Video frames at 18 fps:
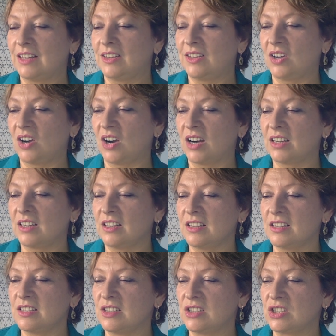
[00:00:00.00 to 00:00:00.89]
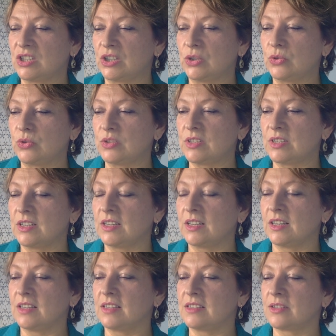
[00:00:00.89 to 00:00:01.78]
darkness is losing
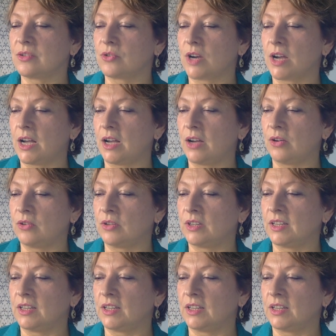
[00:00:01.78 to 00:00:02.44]
its ground.